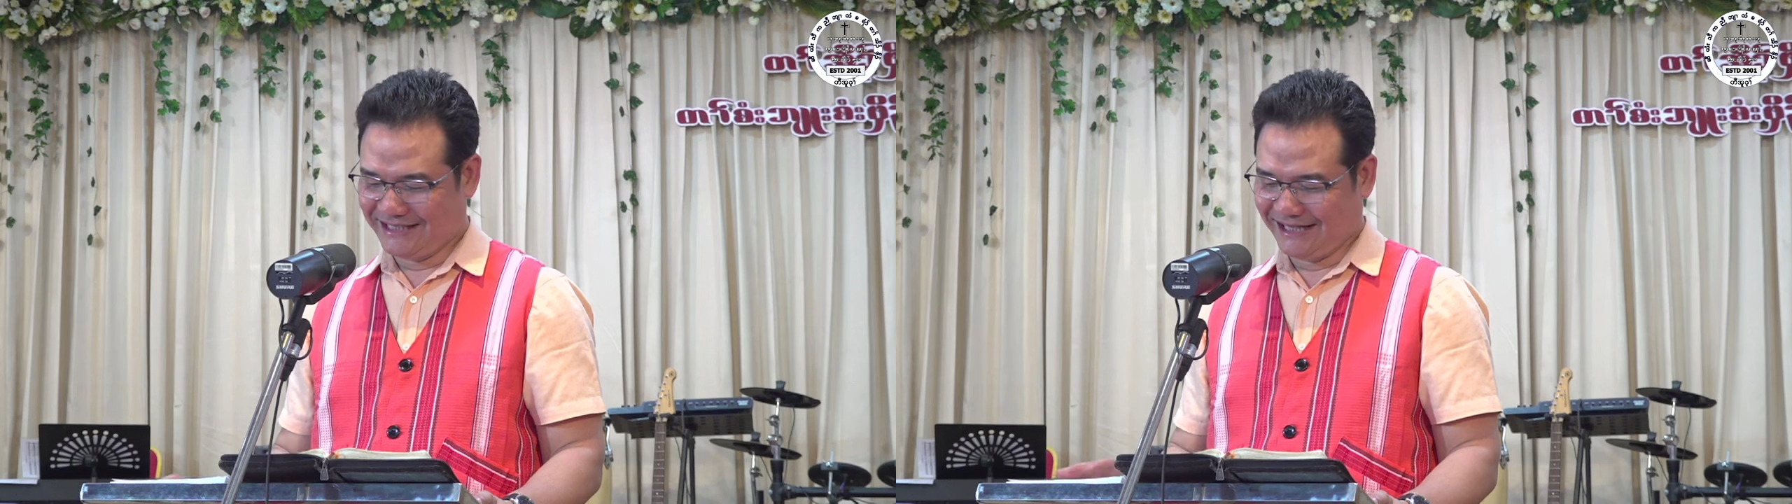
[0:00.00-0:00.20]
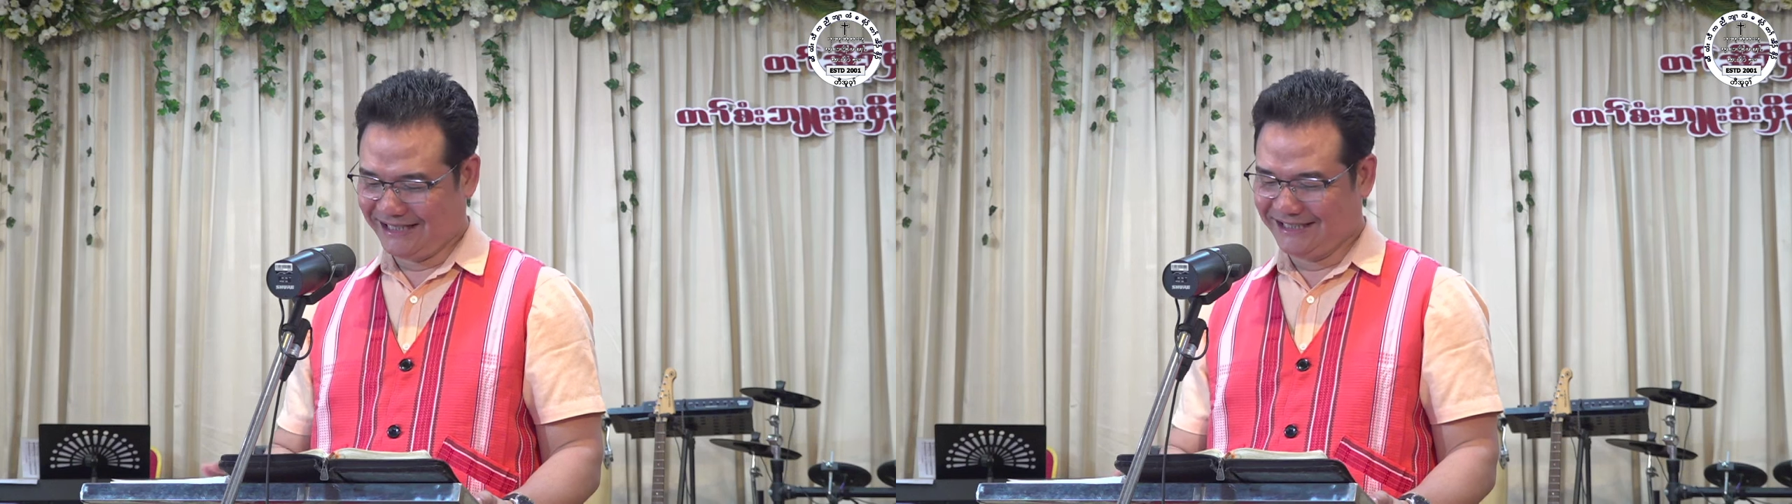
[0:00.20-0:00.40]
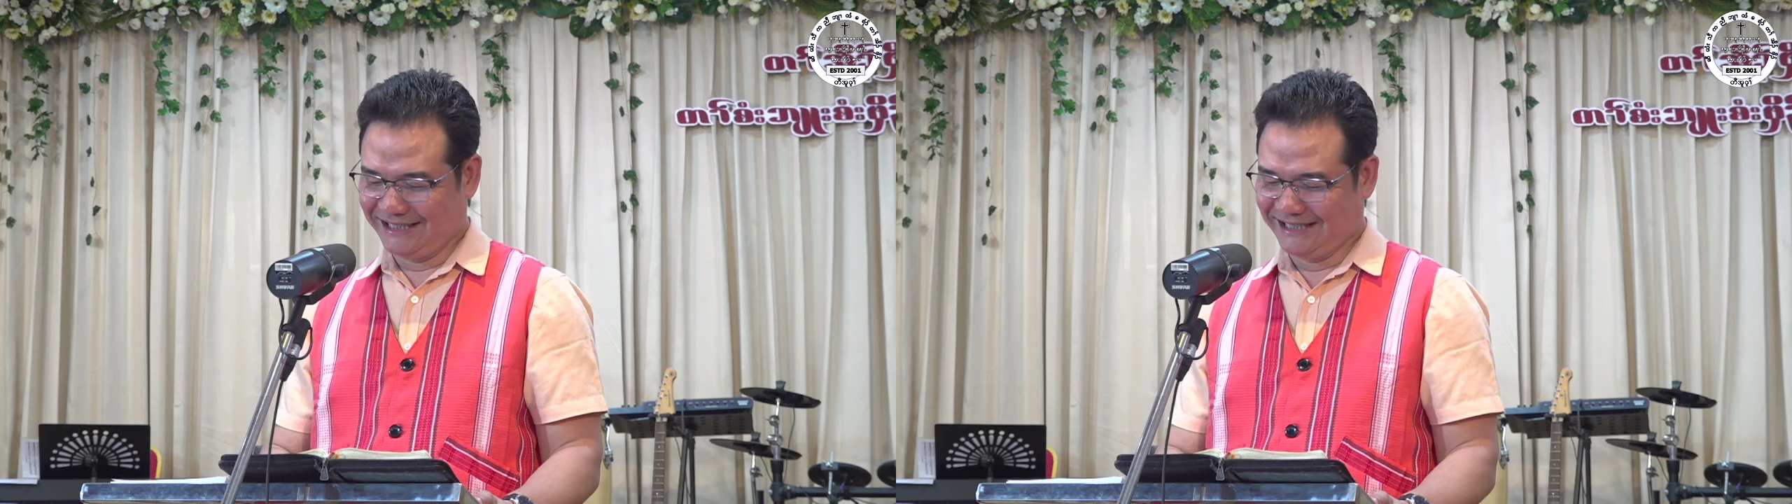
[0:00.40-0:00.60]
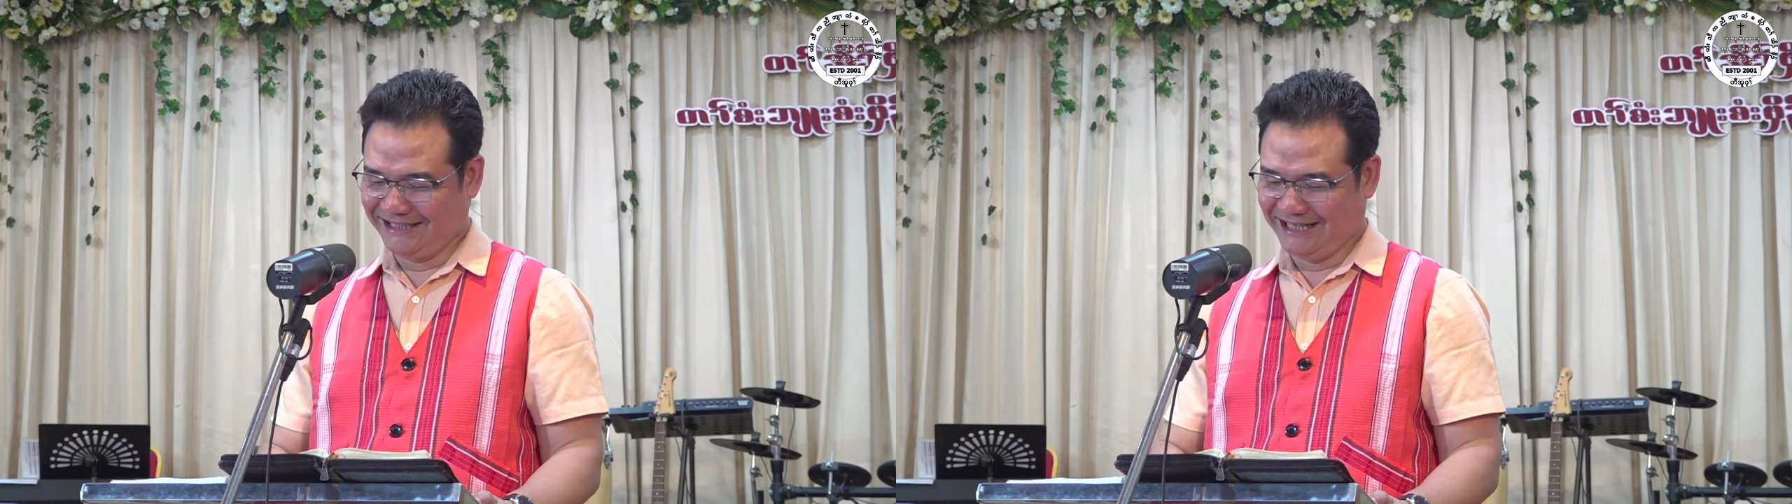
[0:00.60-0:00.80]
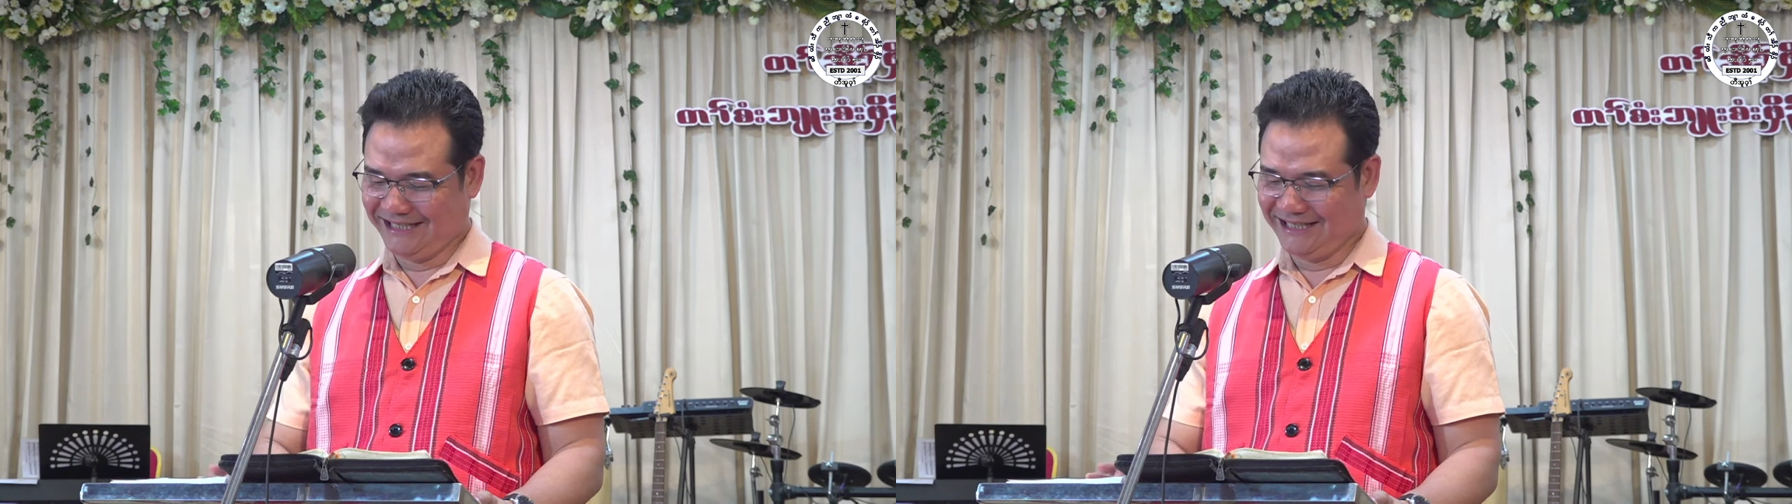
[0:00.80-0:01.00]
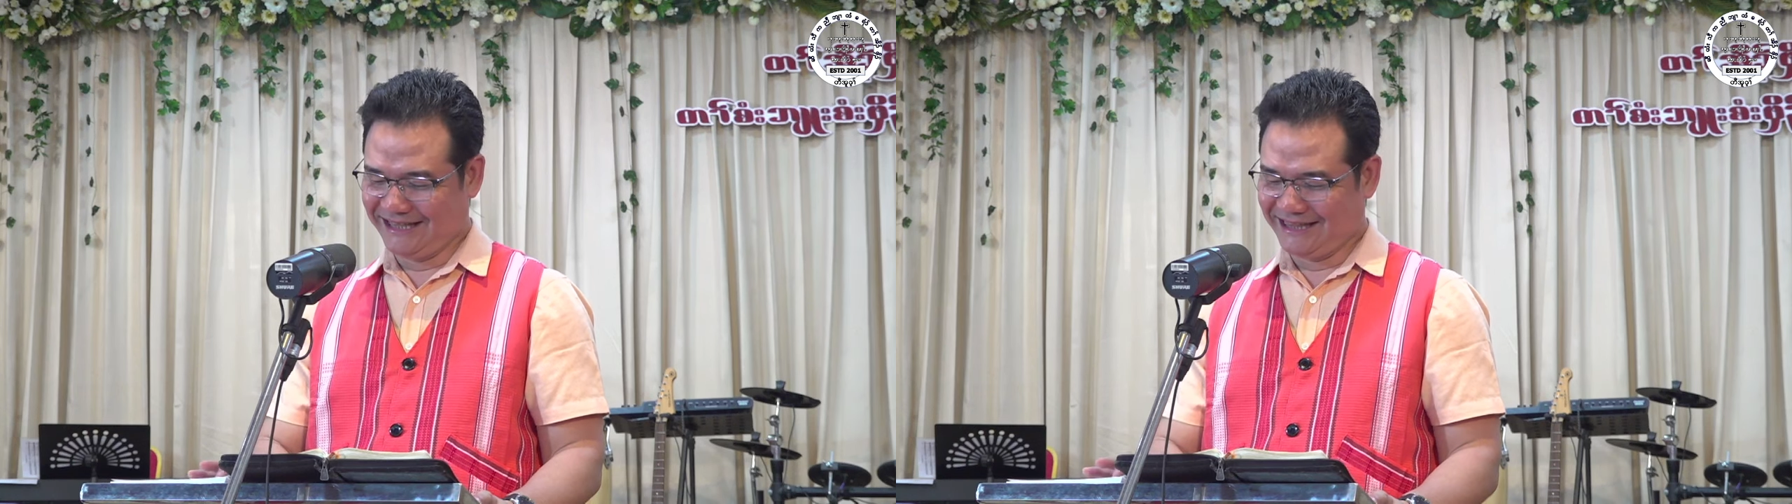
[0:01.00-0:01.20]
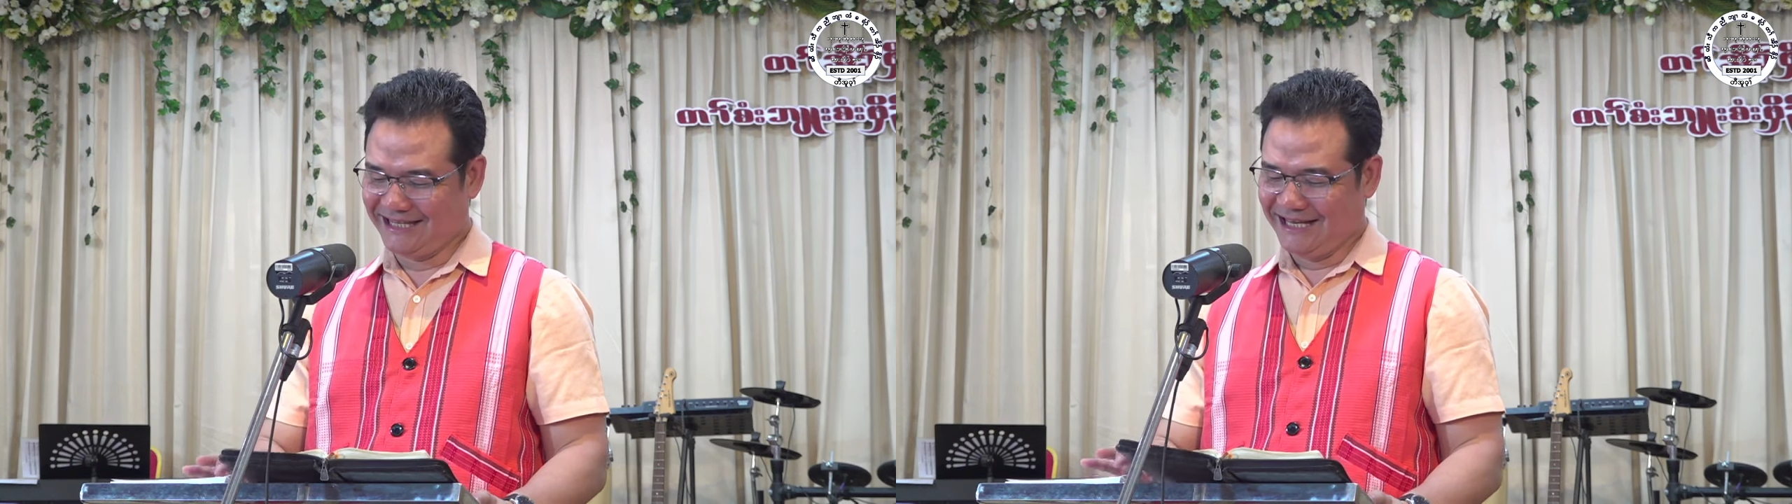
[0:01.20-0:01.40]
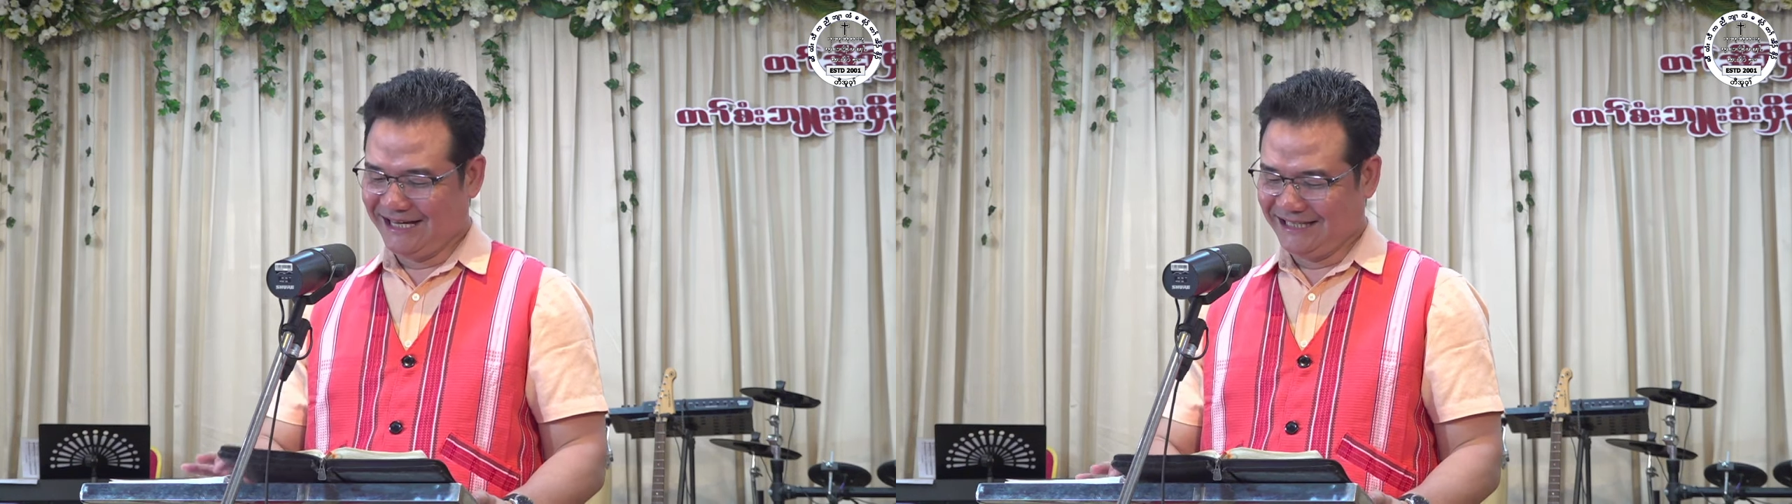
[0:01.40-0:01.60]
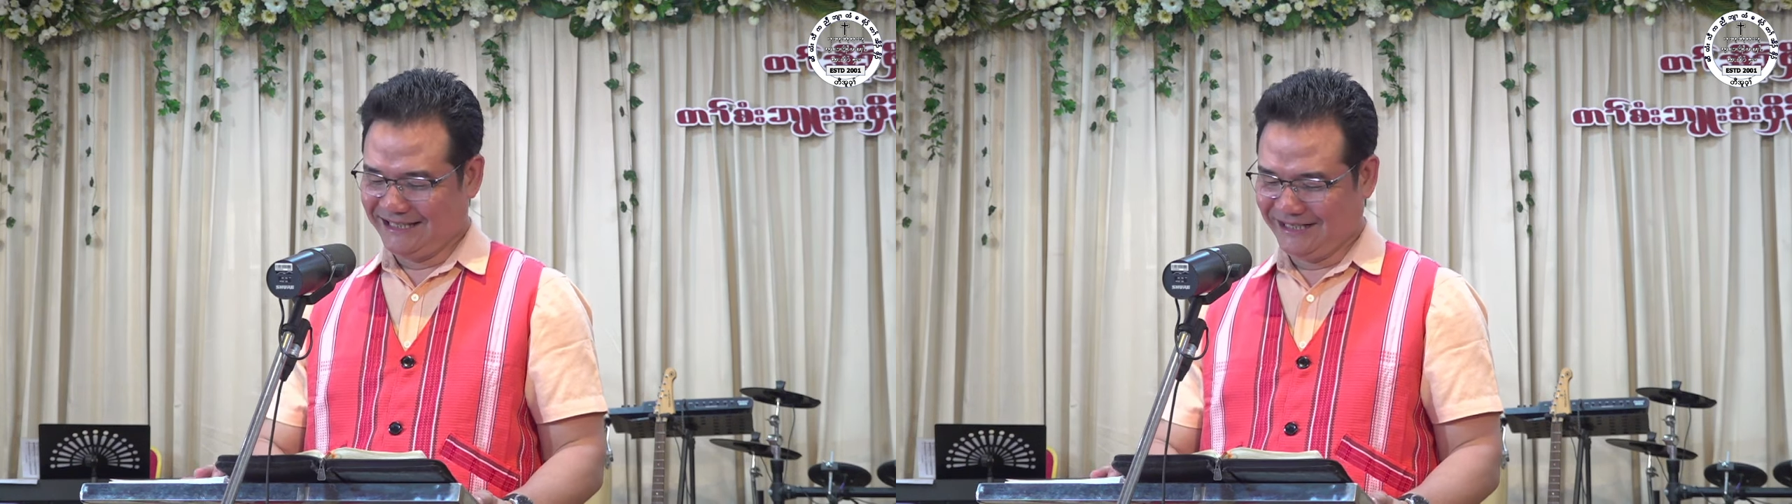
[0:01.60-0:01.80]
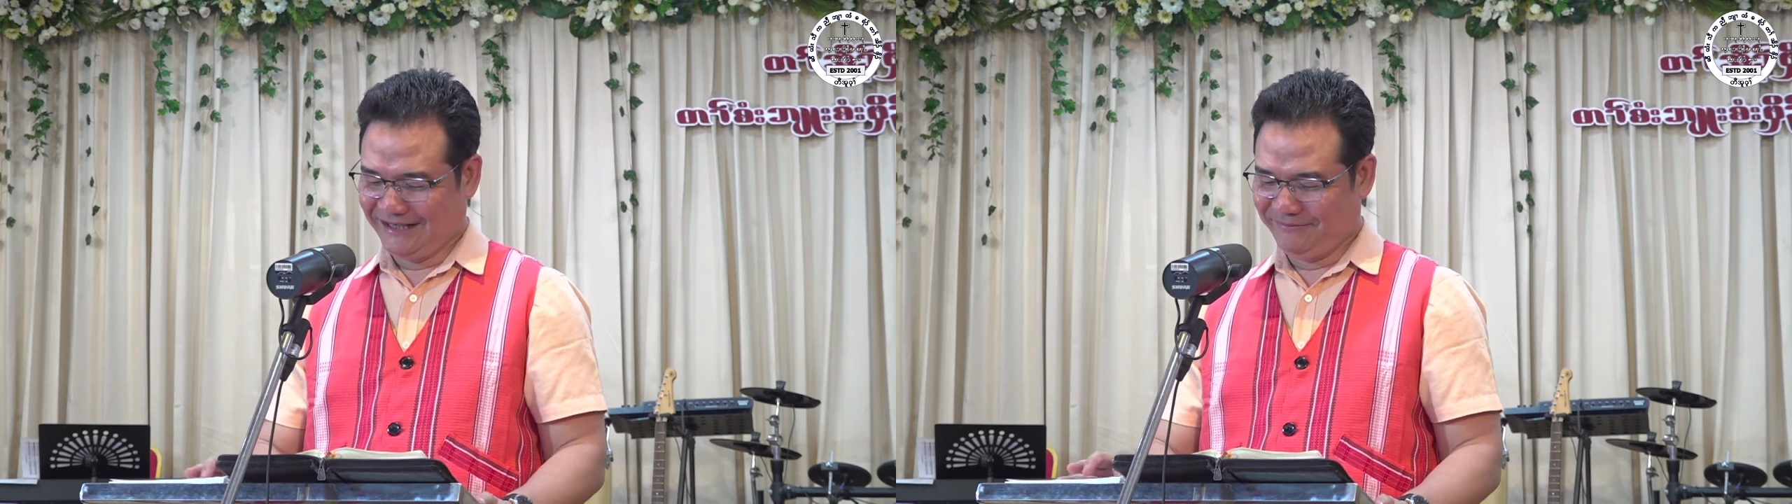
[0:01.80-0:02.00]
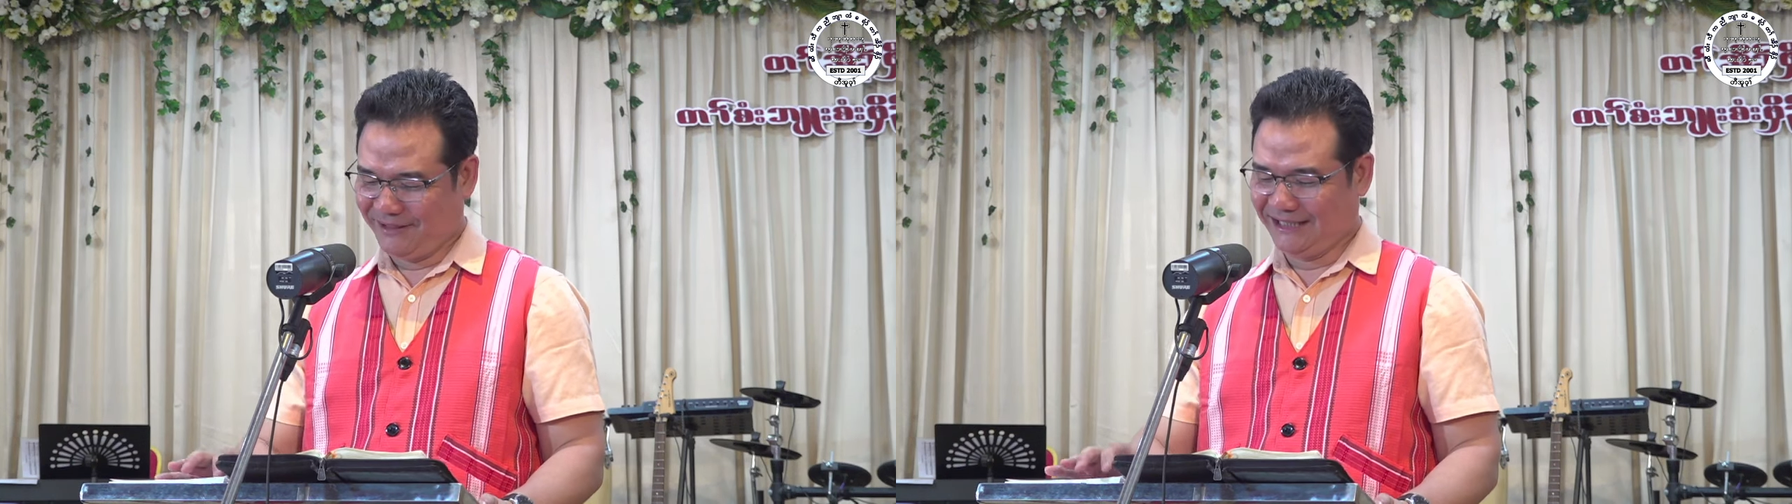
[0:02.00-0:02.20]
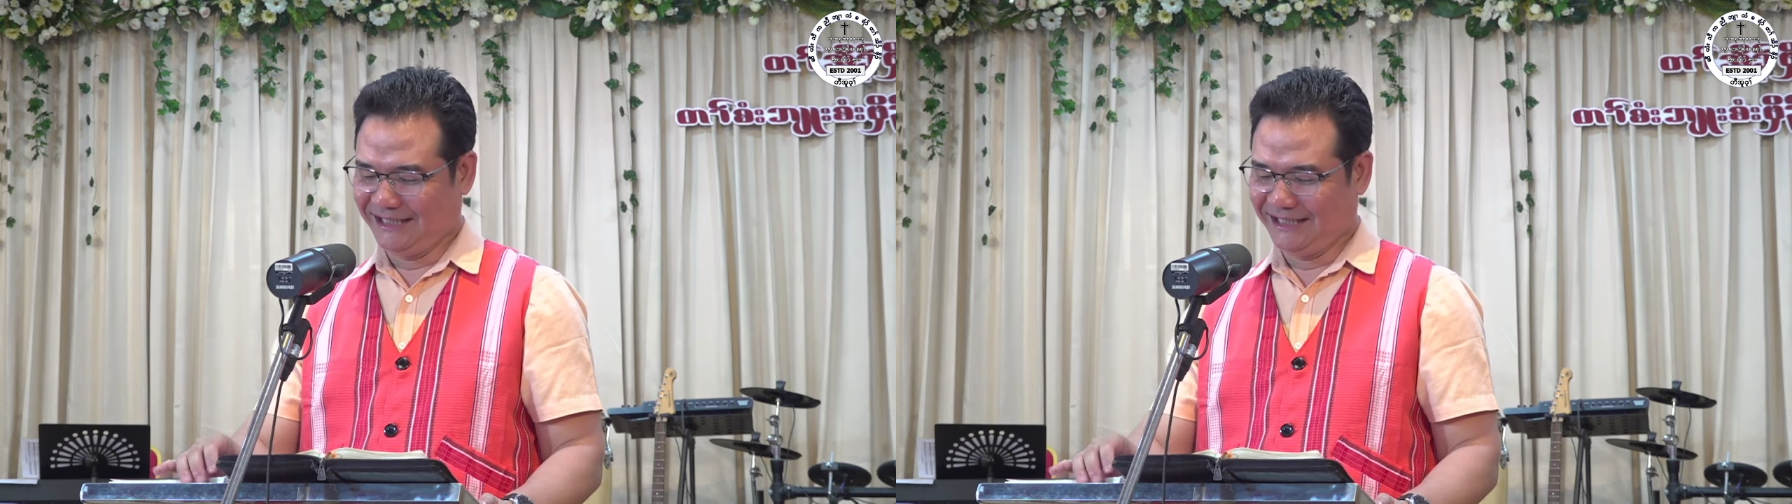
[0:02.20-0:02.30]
Kaini, yet money,